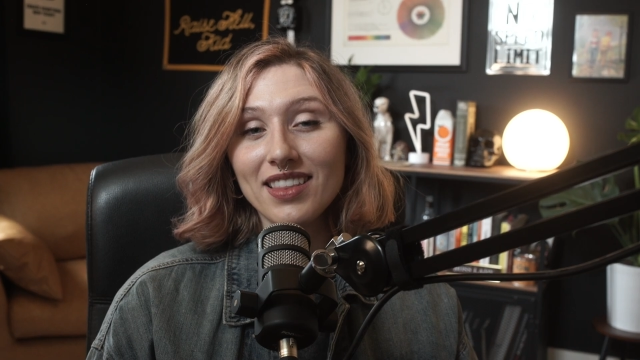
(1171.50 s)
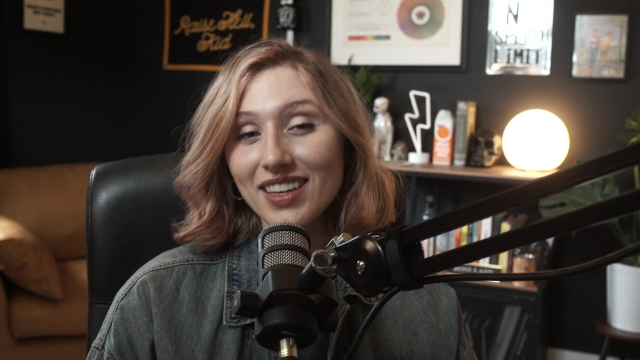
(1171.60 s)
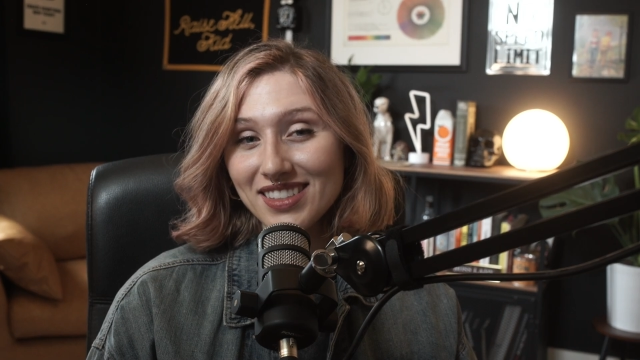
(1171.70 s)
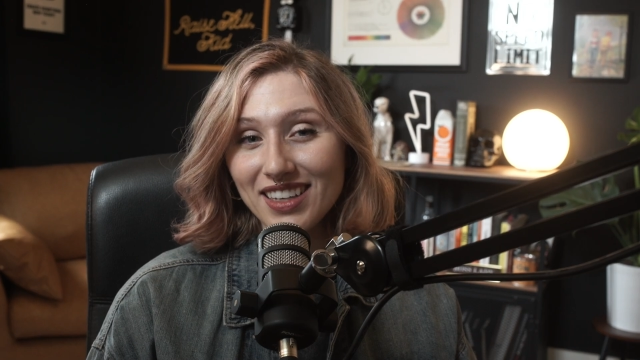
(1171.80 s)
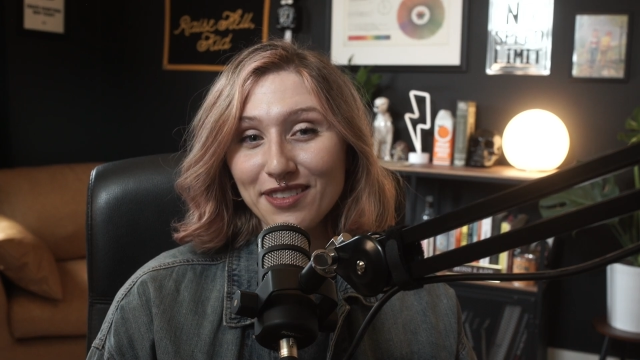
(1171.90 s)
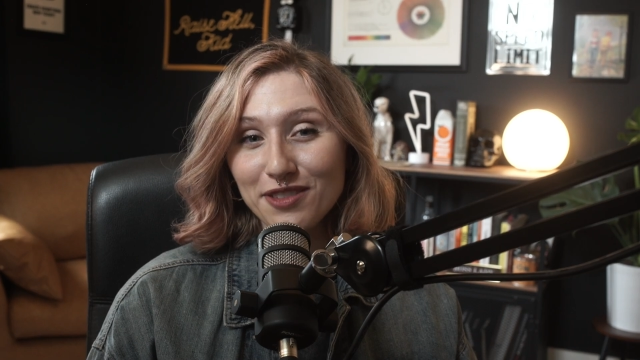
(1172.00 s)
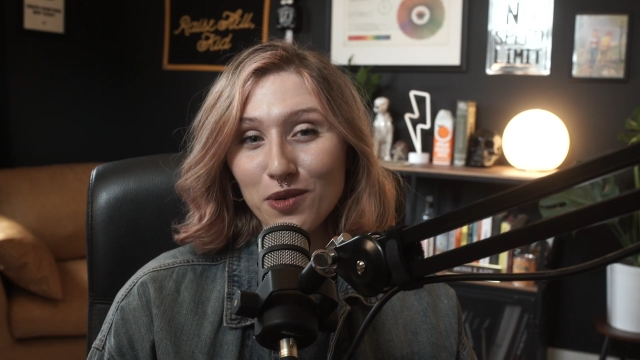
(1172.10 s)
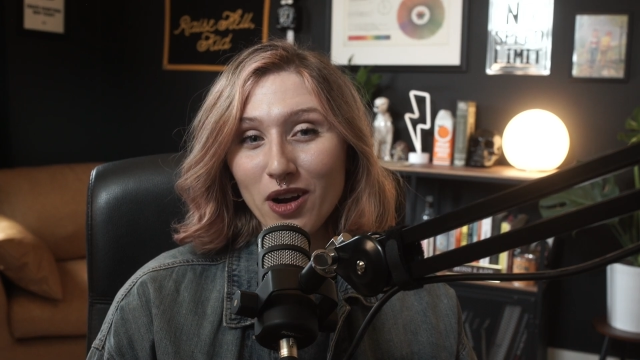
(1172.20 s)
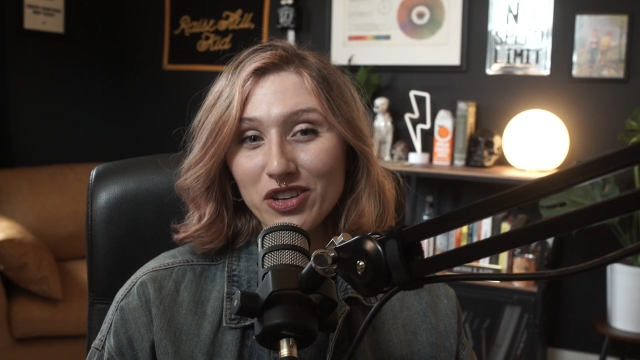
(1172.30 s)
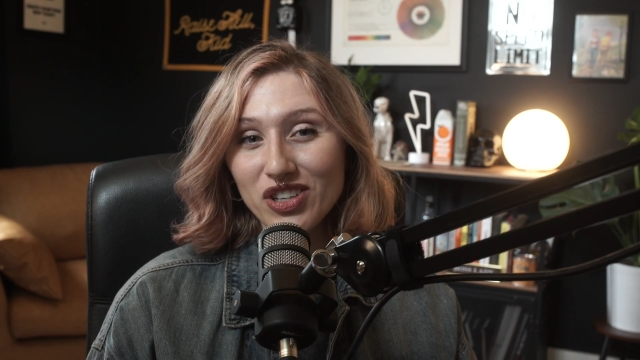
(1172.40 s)
Thanks again for
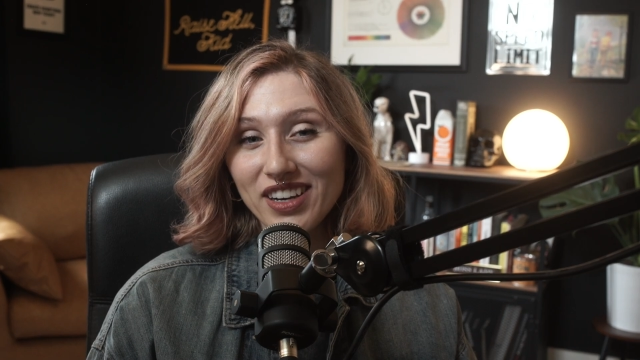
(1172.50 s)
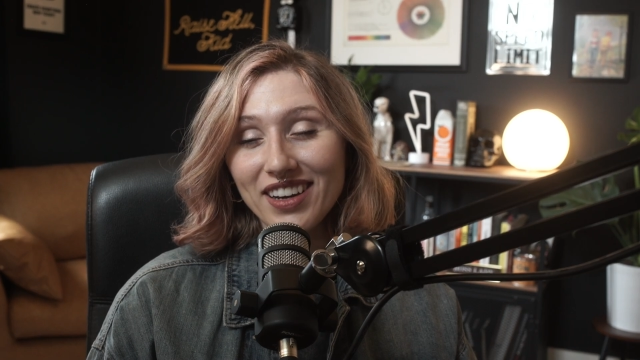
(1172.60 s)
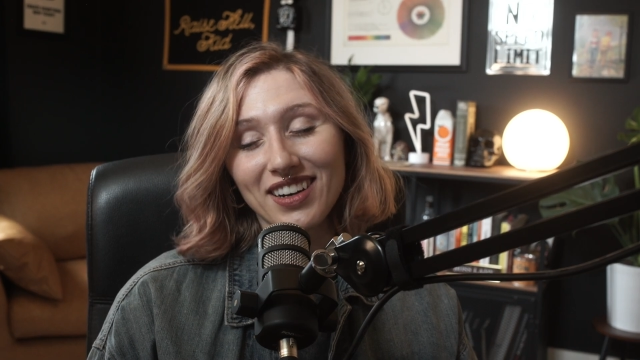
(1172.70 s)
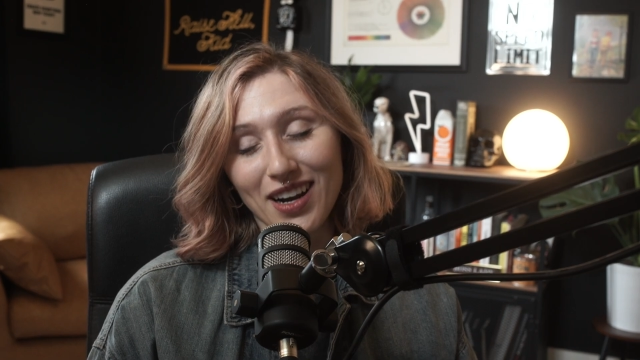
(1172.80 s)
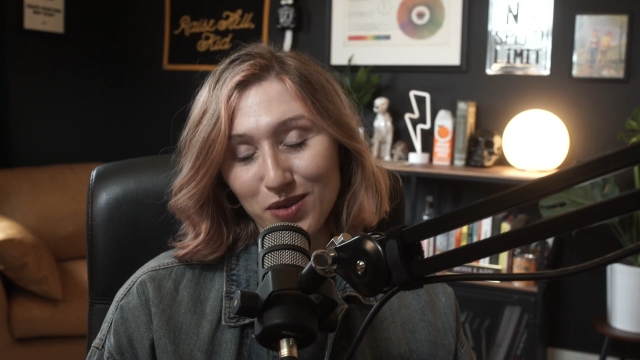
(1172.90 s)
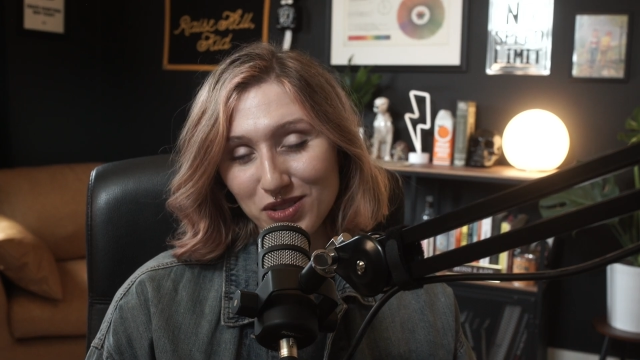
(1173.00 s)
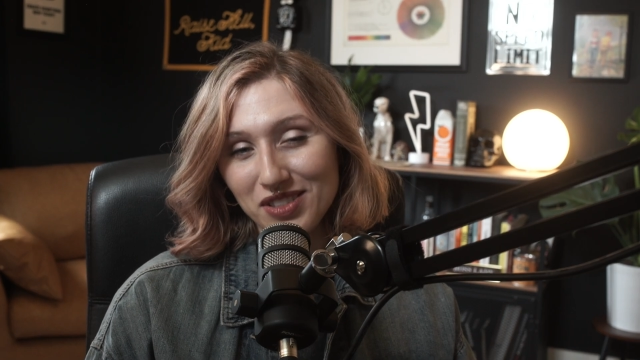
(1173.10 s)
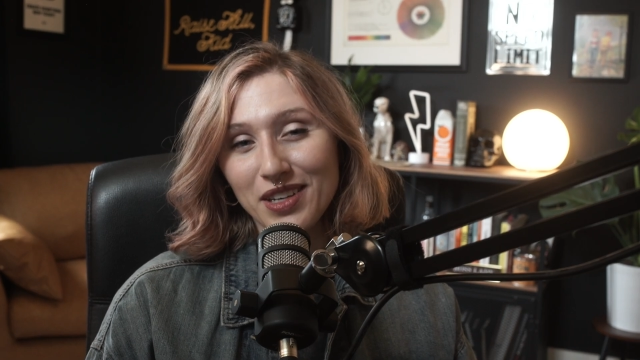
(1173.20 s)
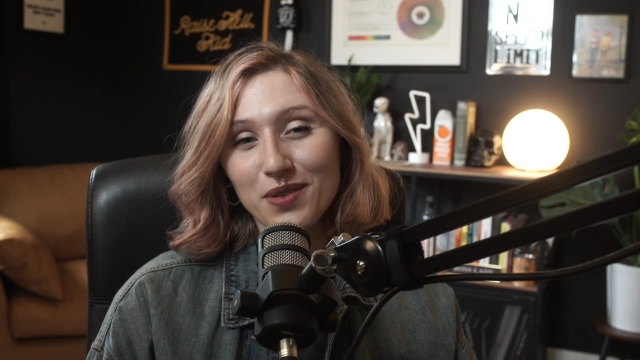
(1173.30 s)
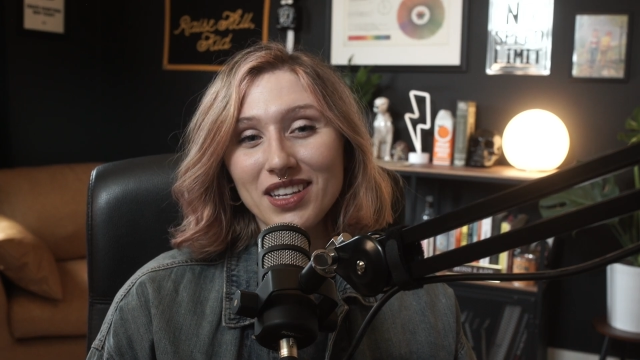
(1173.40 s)
watching and I will
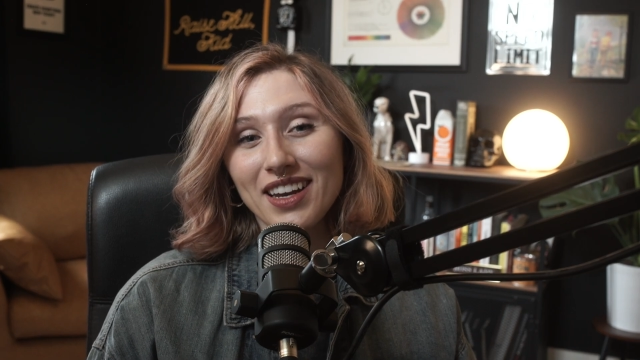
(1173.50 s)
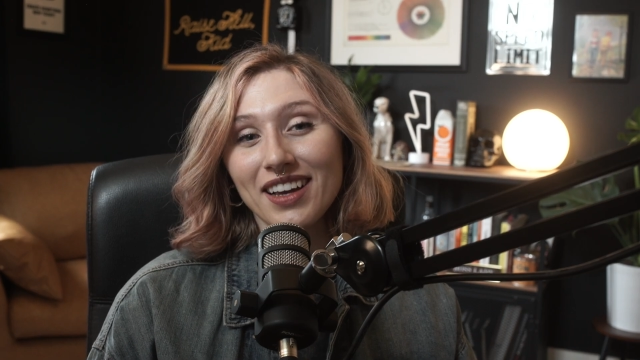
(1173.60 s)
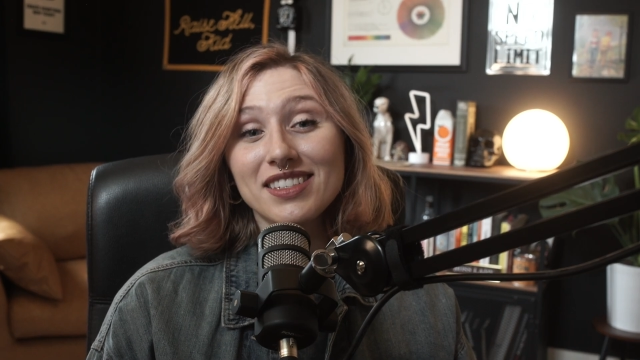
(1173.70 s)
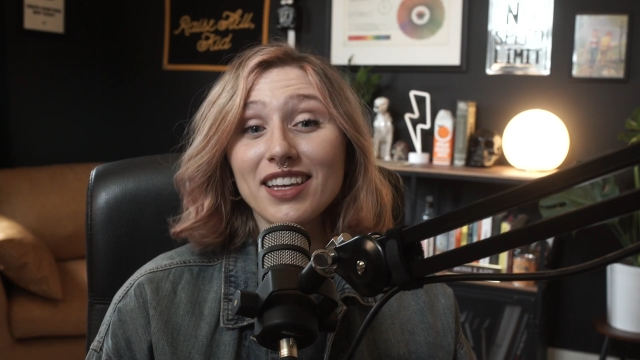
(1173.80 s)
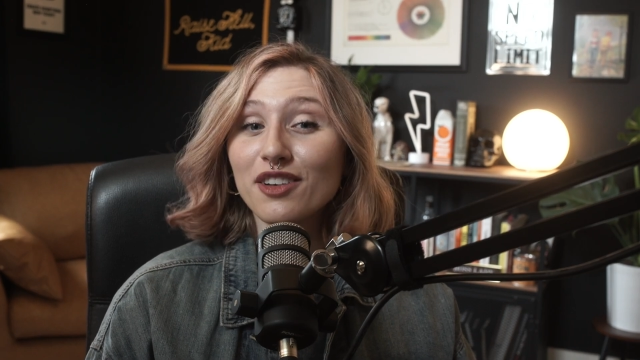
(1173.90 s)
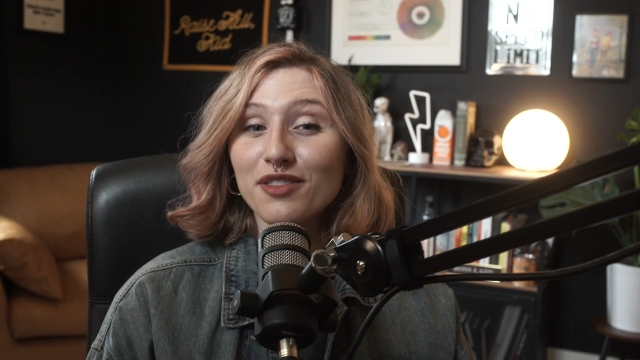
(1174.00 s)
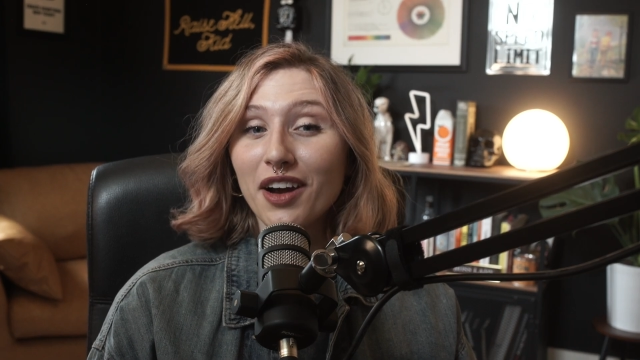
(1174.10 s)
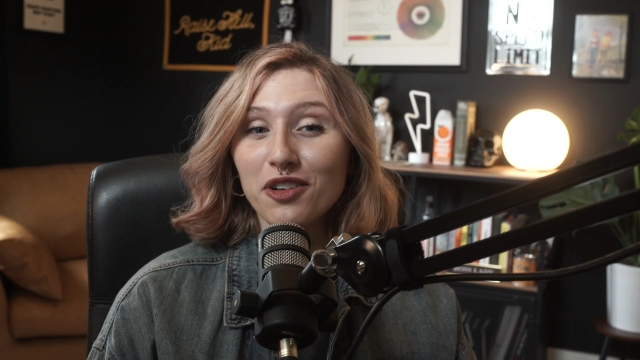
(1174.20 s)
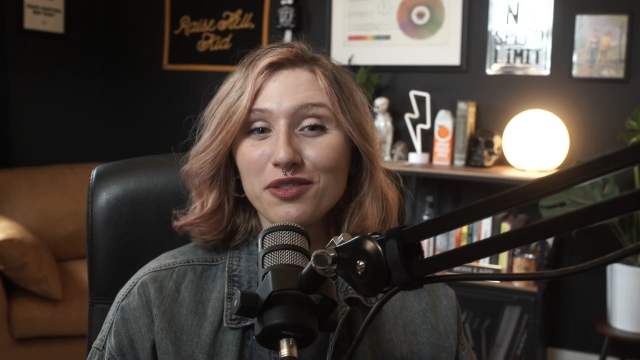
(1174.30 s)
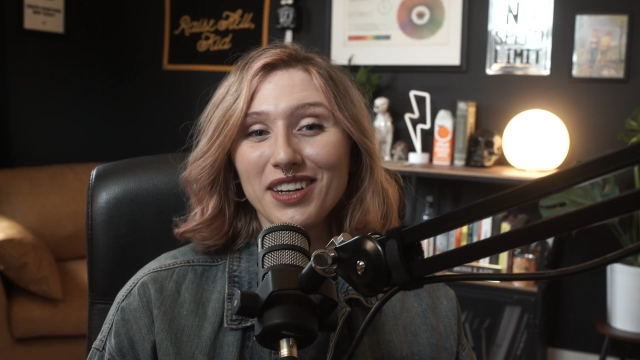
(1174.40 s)
see you in the next and
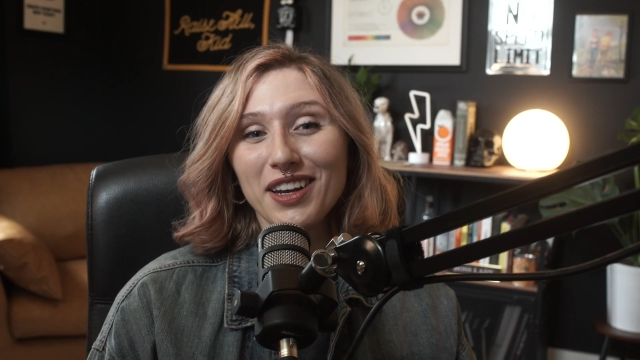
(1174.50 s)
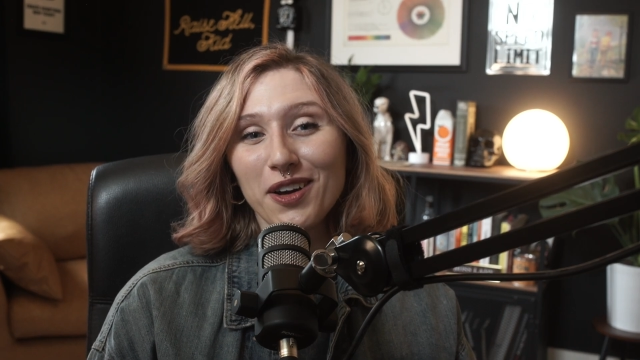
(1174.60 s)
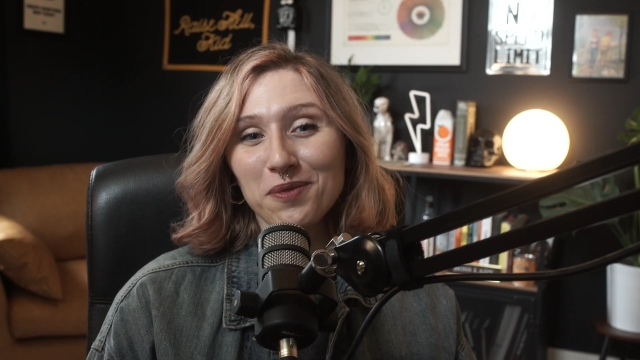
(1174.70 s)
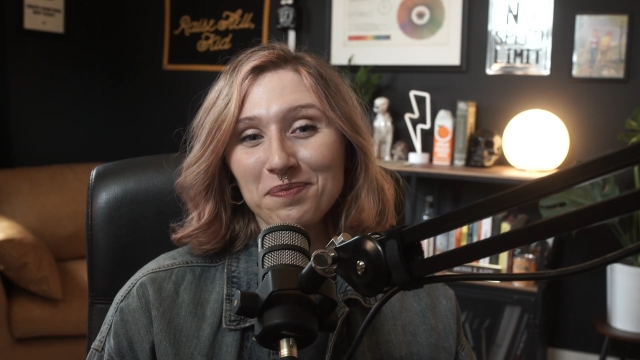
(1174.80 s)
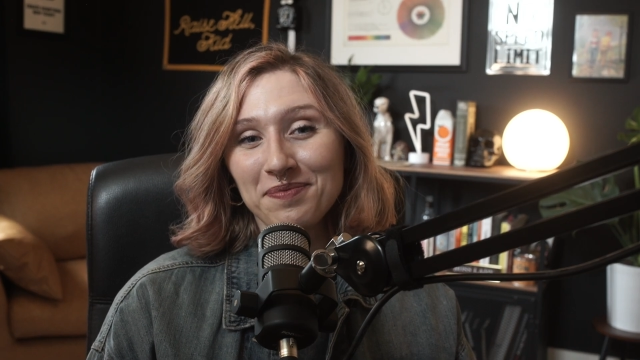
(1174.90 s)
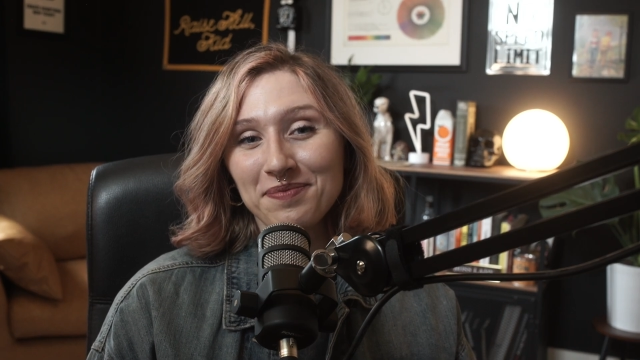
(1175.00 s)
final video.